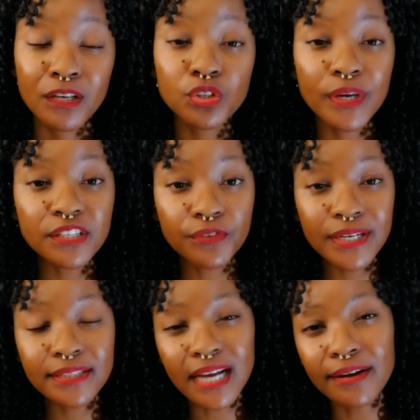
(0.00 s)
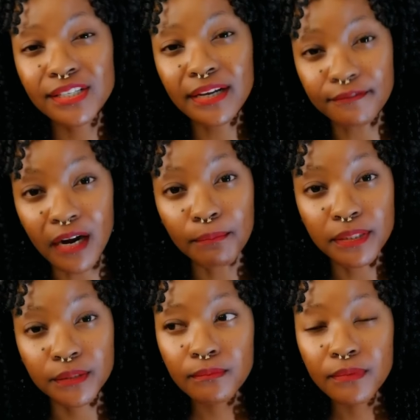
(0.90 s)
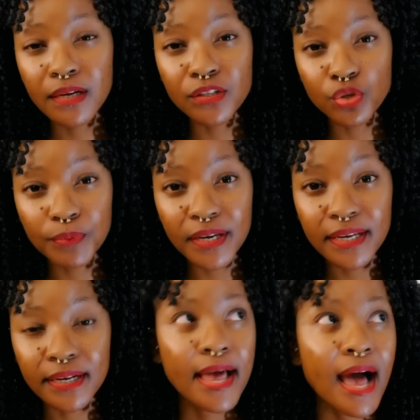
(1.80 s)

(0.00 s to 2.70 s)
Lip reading: So it's a very discouraging environment to be in.